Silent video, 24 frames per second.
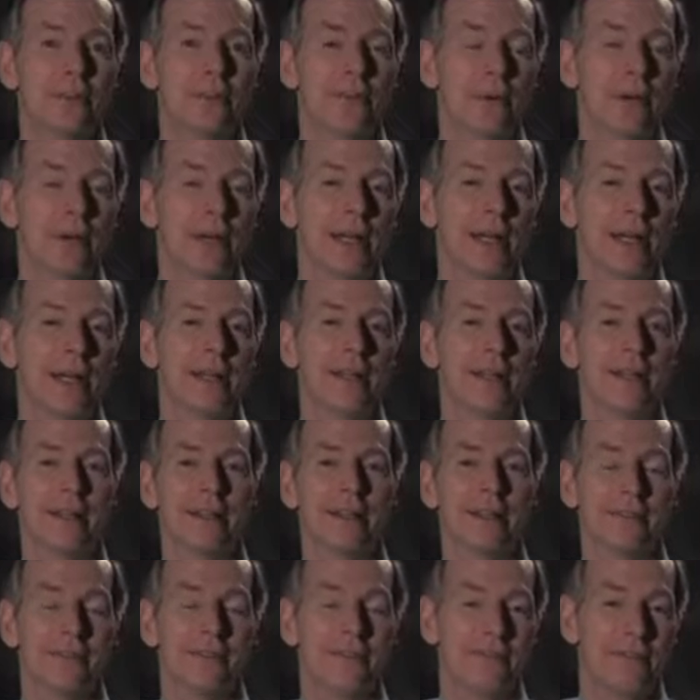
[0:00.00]
of the brain
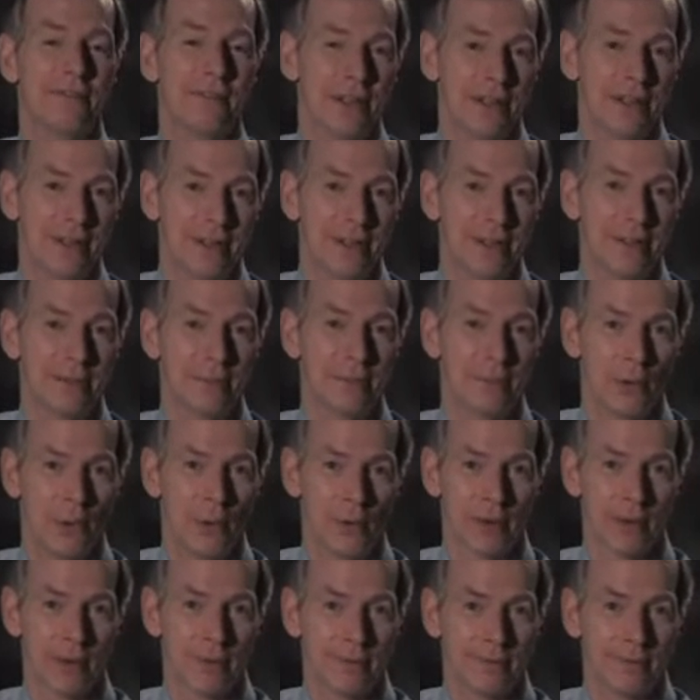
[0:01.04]
is very
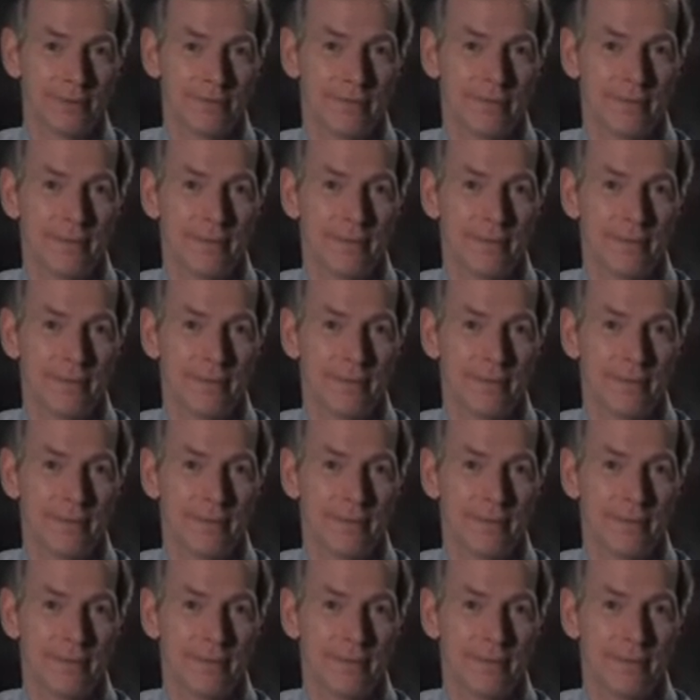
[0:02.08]
important.